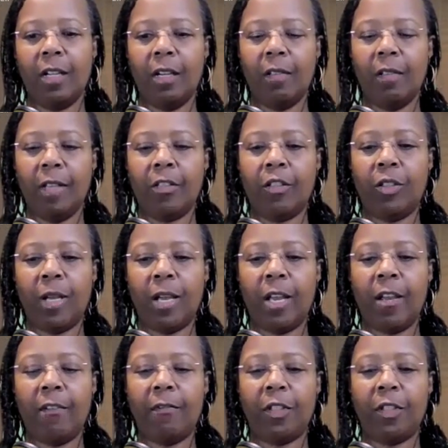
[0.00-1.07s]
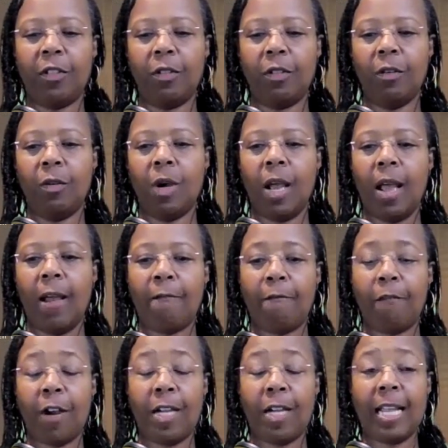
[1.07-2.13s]
that you have to
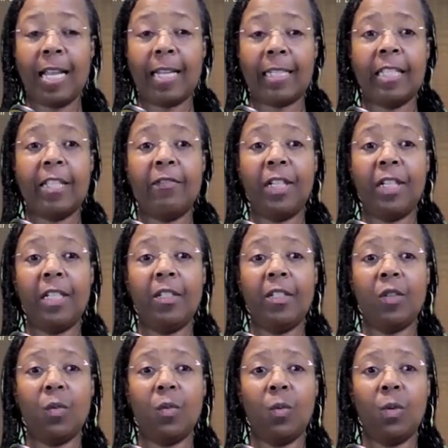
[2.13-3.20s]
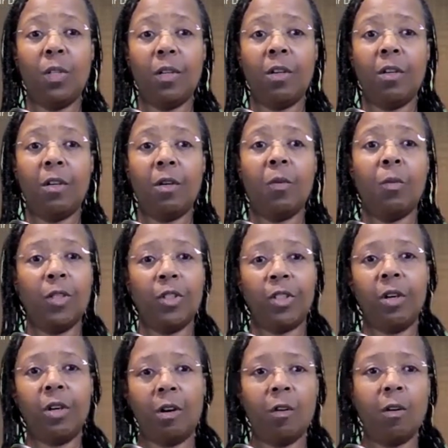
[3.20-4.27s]
find activities with her which
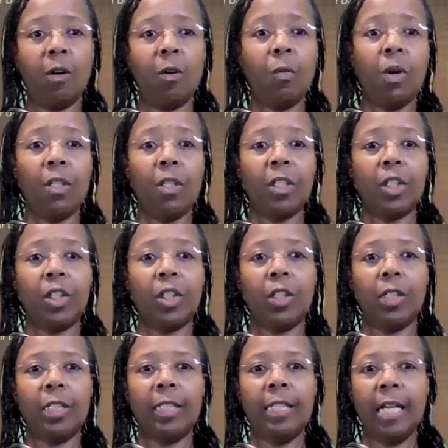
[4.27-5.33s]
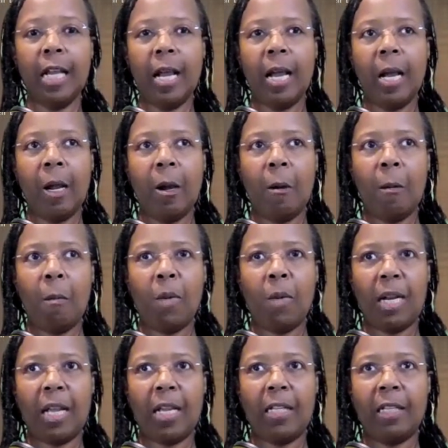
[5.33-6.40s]
are all well and good but
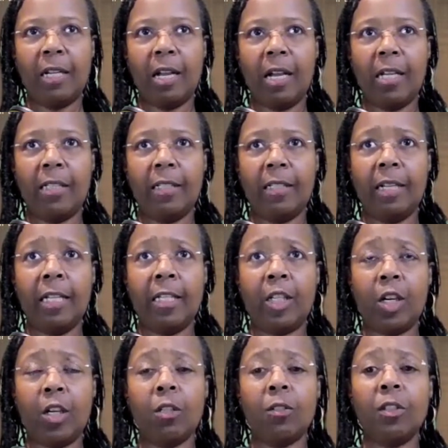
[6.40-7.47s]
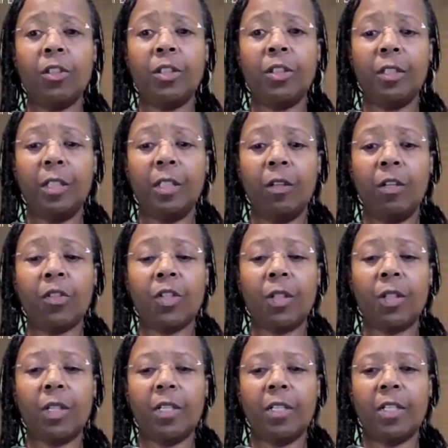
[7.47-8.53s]
I'd, i encourage you to also
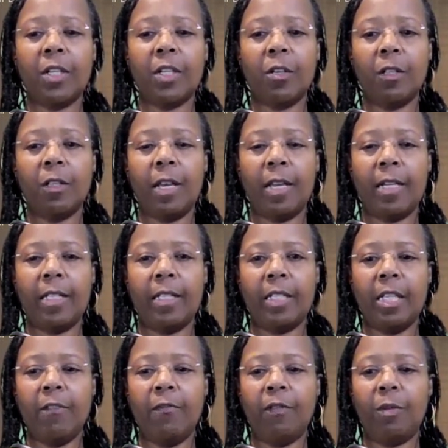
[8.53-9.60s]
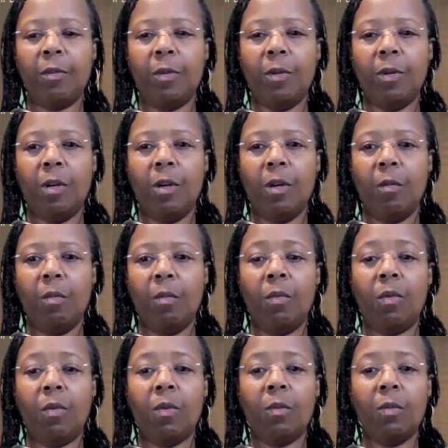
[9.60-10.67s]
consider that it's even more